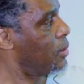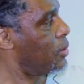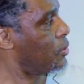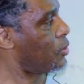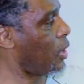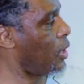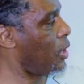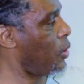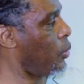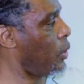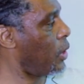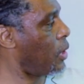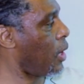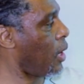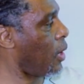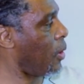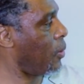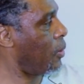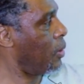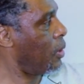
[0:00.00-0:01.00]
So here we
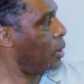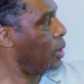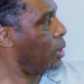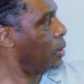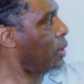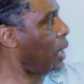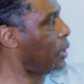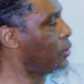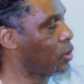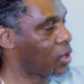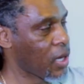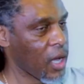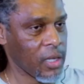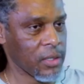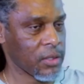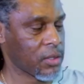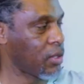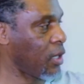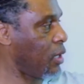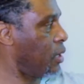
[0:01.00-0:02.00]
go. Now you
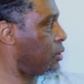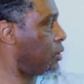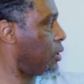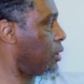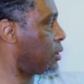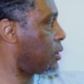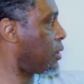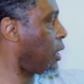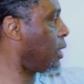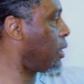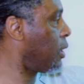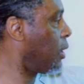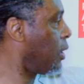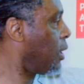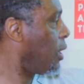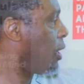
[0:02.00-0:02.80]
can't see this, it said,